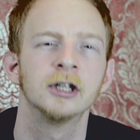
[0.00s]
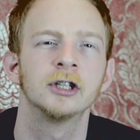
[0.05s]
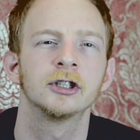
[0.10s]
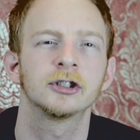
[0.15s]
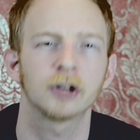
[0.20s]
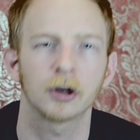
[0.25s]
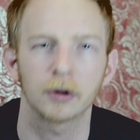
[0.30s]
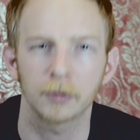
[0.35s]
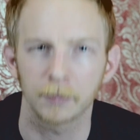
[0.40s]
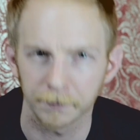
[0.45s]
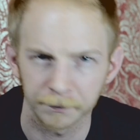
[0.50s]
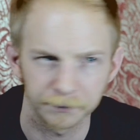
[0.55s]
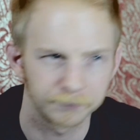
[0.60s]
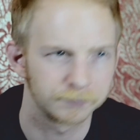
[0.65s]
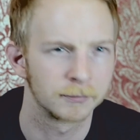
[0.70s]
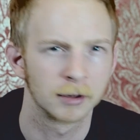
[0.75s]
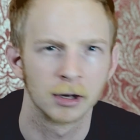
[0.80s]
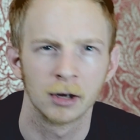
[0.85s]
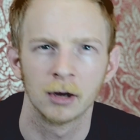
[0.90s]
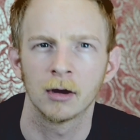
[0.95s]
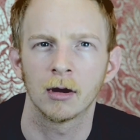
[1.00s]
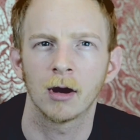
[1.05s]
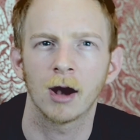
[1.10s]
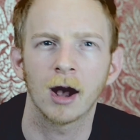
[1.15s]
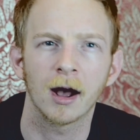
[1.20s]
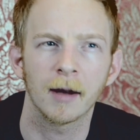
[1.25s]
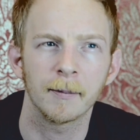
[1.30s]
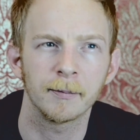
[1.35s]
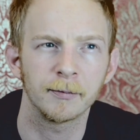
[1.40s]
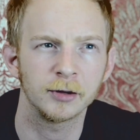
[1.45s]
So,
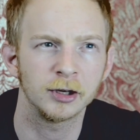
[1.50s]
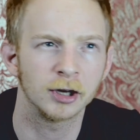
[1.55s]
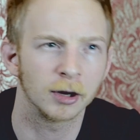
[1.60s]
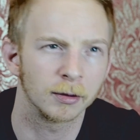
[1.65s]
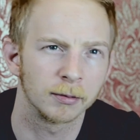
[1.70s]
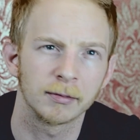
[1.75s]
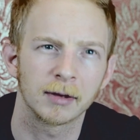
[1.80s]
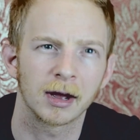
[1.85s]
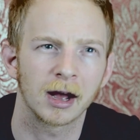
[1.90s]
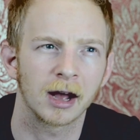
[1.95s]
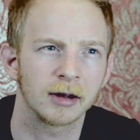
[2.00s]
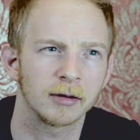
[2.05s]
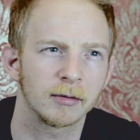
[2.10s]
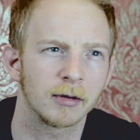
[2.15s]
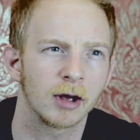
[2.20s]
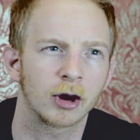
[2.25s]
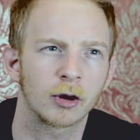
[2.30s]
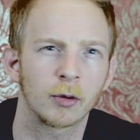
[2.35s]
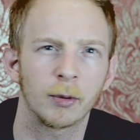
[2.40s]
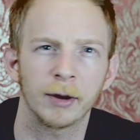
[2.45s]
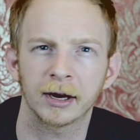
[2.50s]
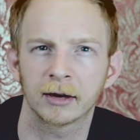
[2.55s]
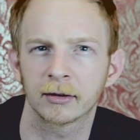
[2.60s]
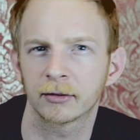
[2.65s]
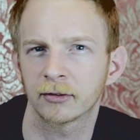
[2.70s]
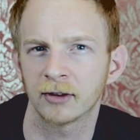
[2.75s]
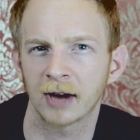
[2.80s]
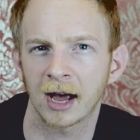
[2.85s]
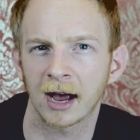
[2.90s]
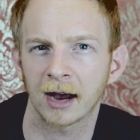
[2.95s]
a quick
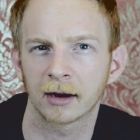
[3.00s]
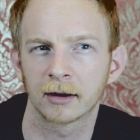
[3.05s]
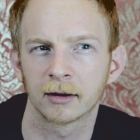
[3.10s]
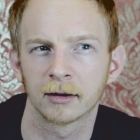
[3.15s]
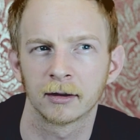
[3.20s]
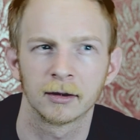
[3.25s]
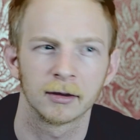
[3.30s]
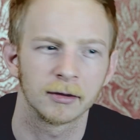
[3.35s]
snack,